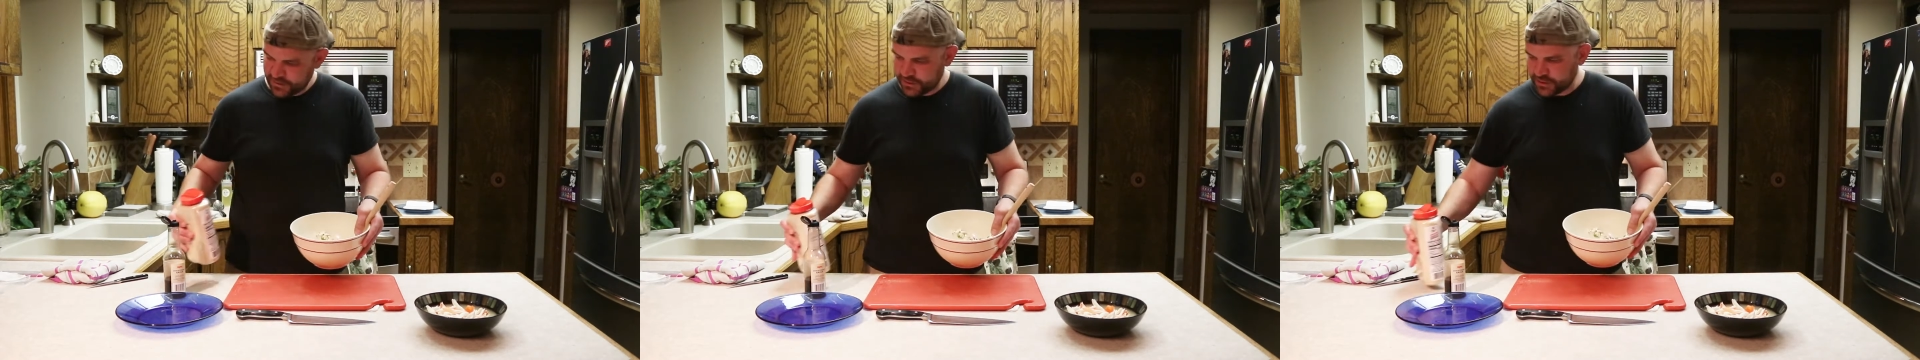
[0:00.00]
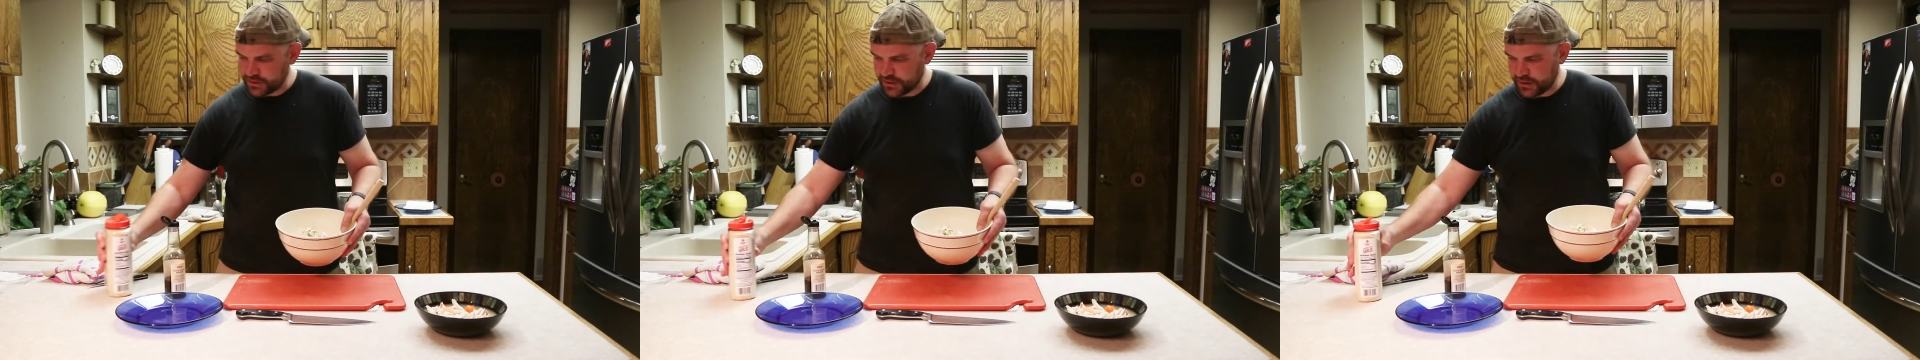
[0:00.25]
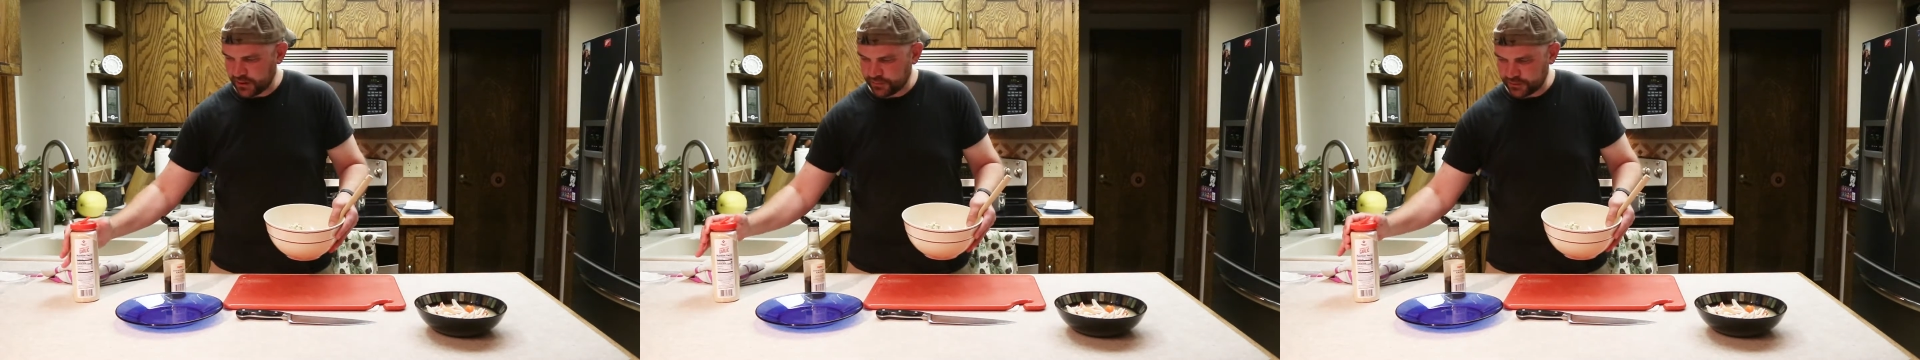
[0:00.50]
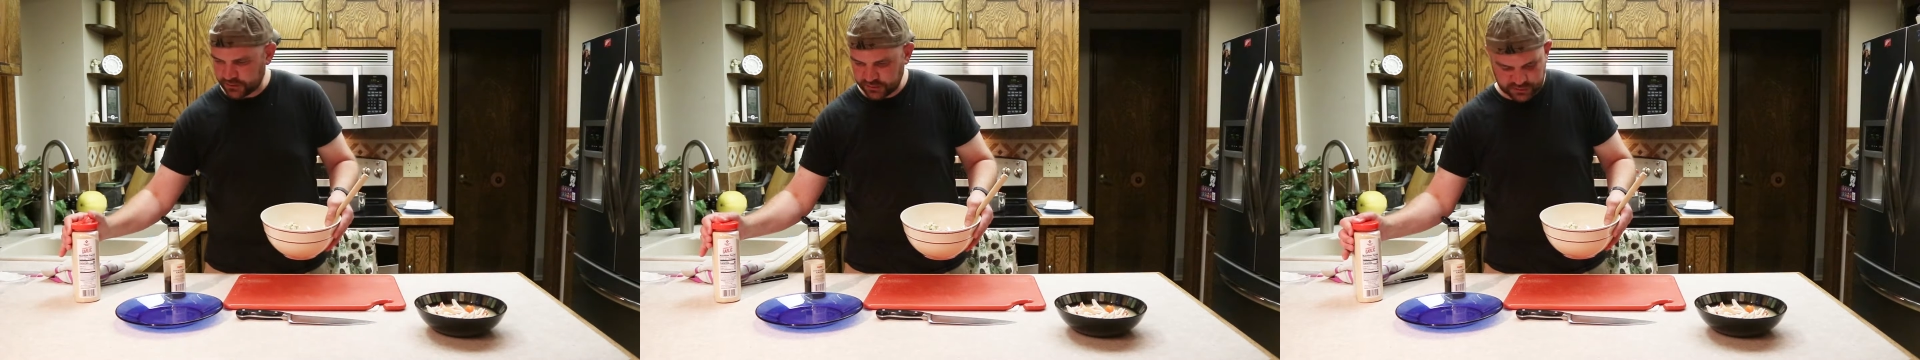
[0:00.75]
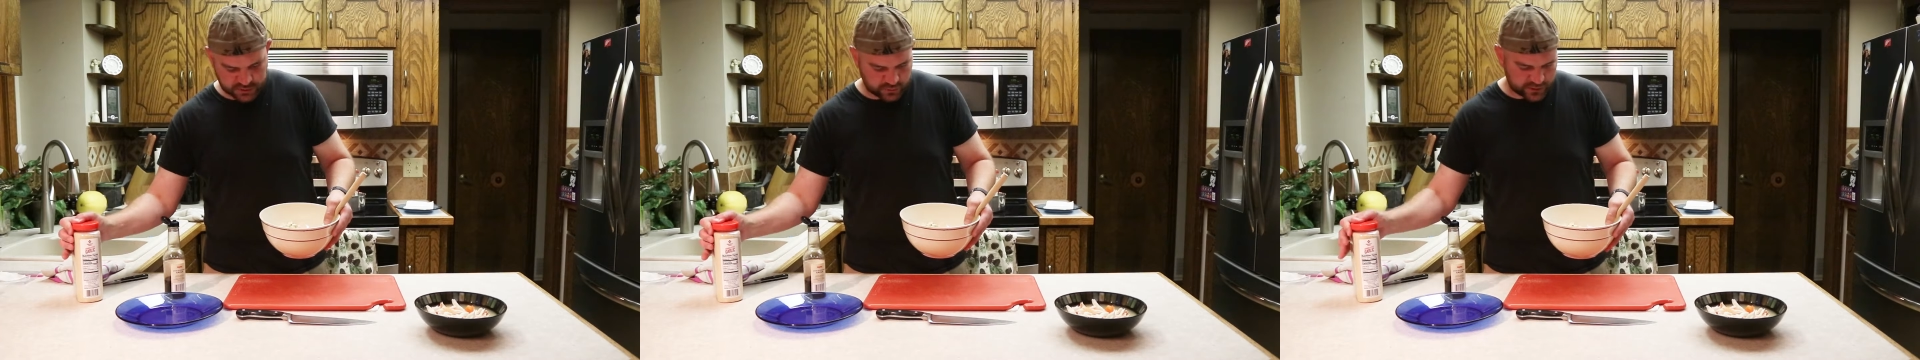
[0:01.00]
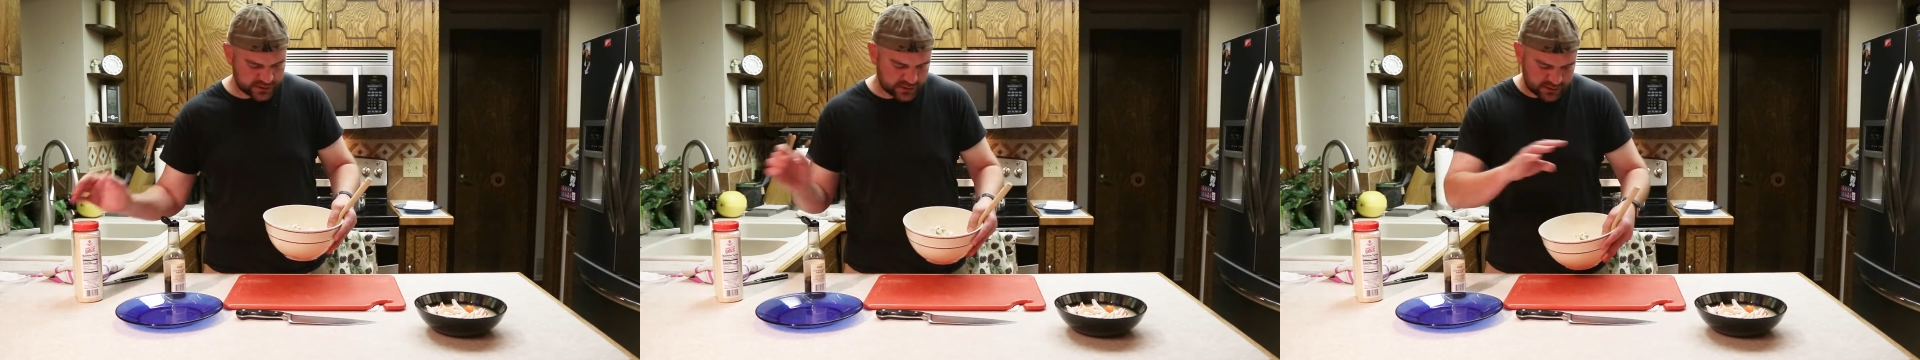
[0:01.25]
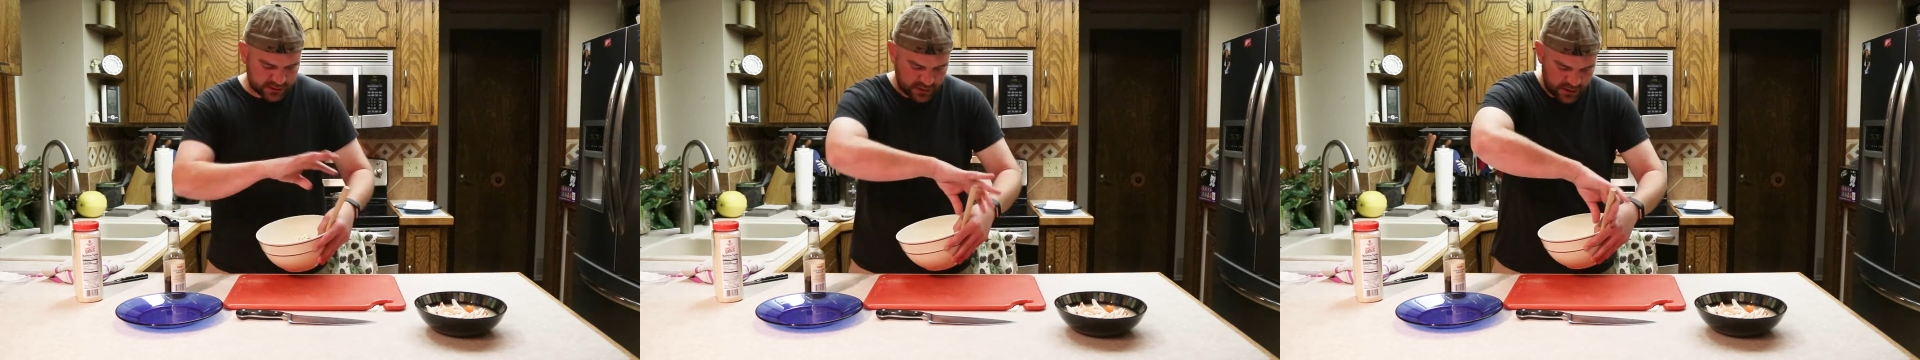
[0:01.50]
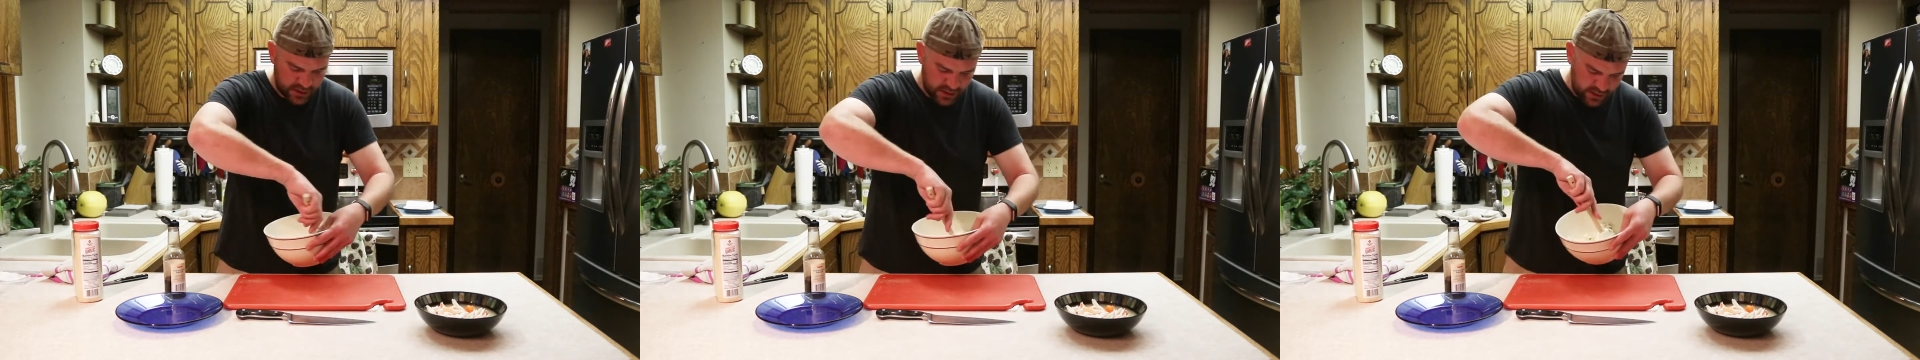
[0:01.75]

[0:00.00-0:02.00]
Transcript: Just a couple little squeezes.